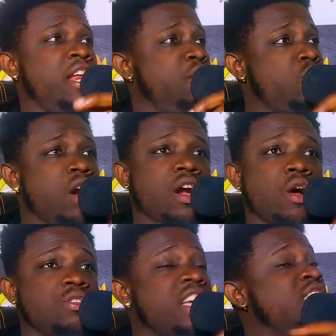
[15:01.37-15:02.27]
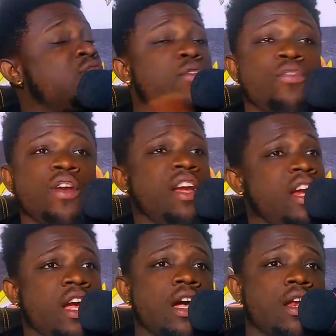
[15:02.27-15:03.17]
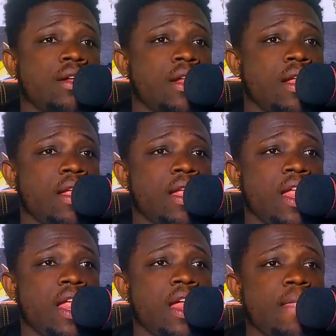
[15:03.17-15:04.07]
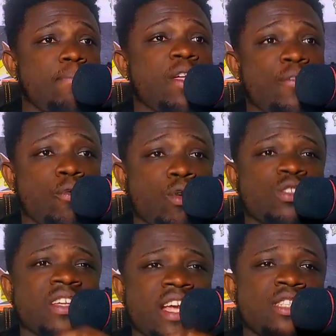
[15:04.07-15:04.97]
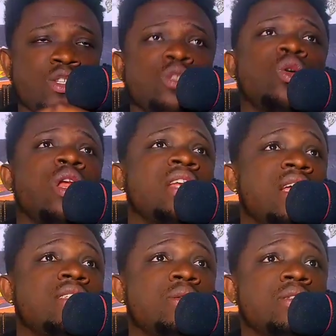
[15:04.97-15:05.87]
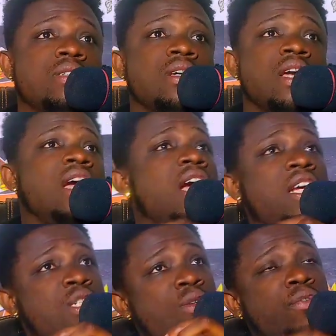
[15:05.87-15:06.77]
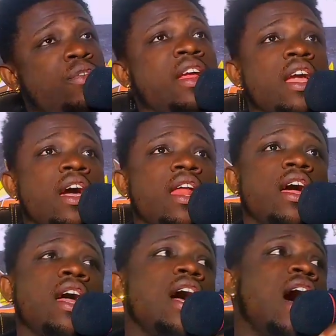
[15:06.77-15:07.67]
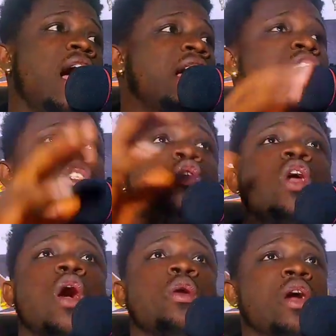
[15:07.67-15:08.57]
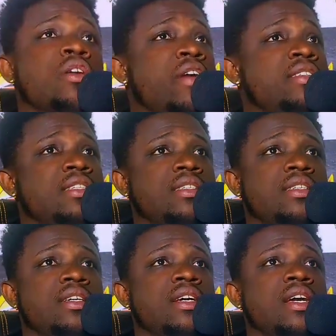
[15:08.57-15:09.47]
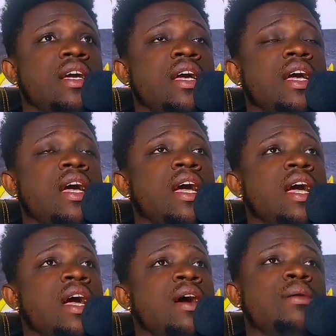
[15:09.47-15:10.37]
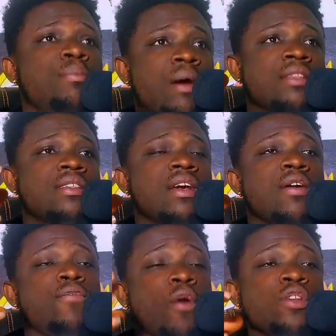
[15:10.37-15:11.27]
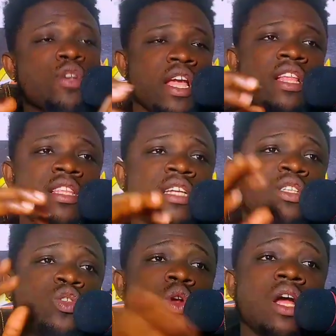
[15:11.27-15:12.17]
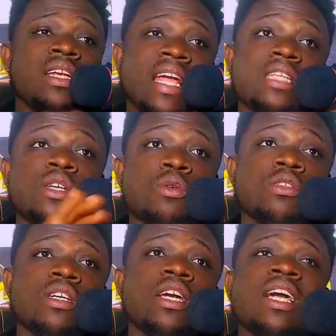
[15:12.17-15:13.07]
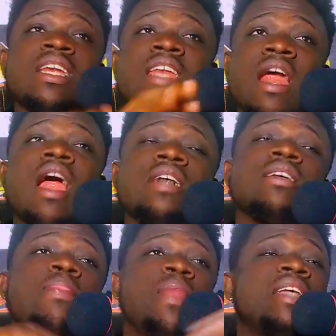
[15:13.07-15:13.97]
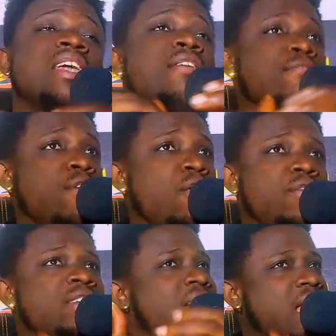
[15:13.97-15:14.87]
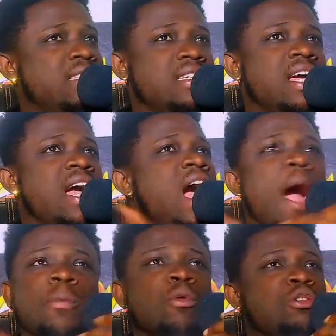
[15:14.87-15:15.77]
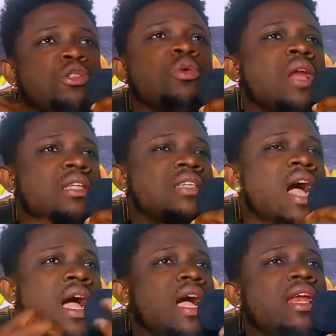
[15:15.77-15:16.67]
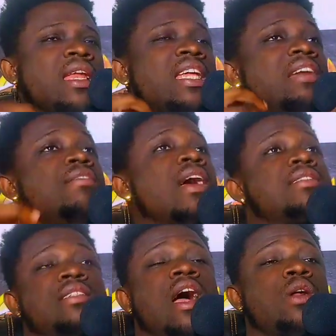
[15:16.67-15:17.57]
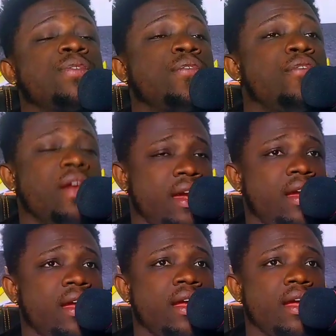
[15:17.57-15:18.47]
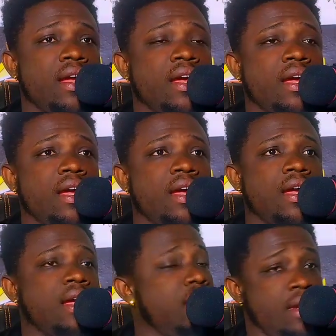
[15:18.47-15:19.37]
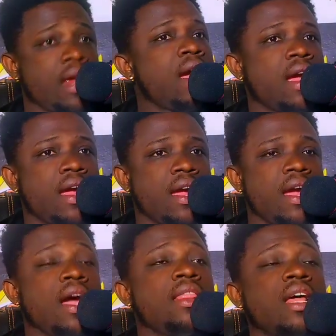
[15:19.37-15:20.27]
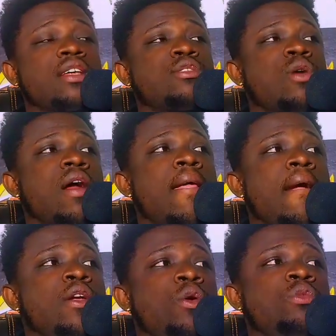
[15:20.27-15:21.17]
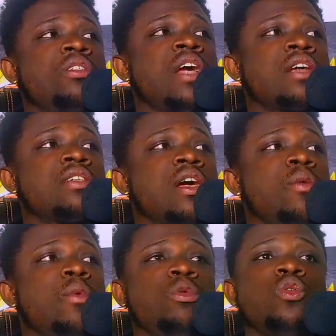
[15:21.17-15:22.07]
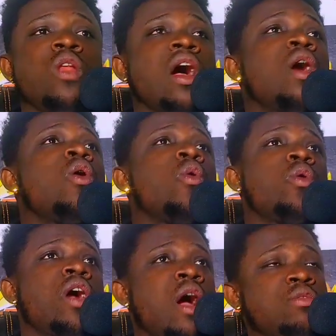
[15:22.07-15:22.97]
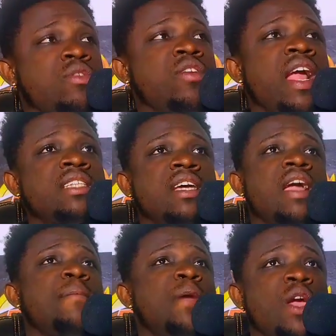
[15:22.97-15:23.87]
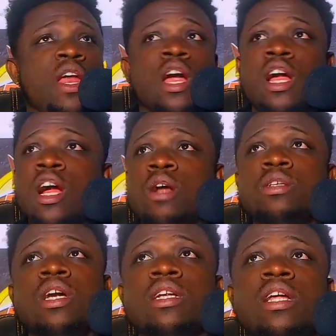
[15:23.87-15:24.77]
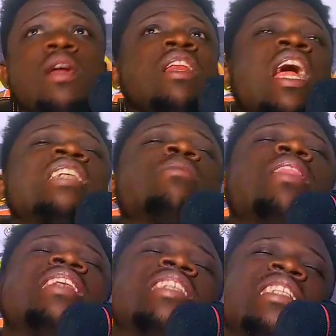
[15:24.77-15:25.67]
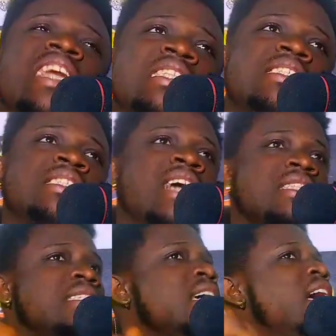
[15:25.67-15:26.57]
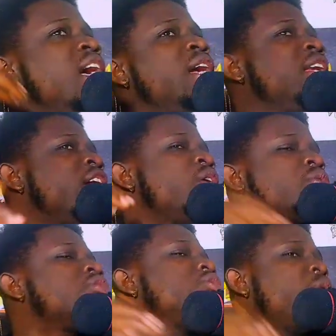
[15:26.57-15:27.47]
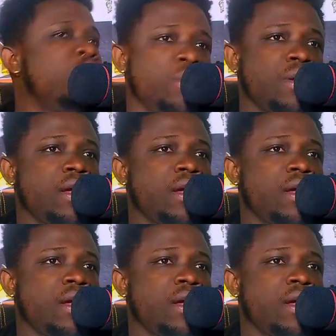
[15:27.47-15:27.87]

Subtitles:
a euro account is not free in Ghana. If you want to get your dollar details, it's not free in Ghana. I can show you how you can create it, but for you to get the dollar details, there are some things involved that I'm not sure that I can give that thing out for free. Yeah, that is why you'll see us. We'll do that. Oh, how to create a PNA account. There are some things in it that they don't show you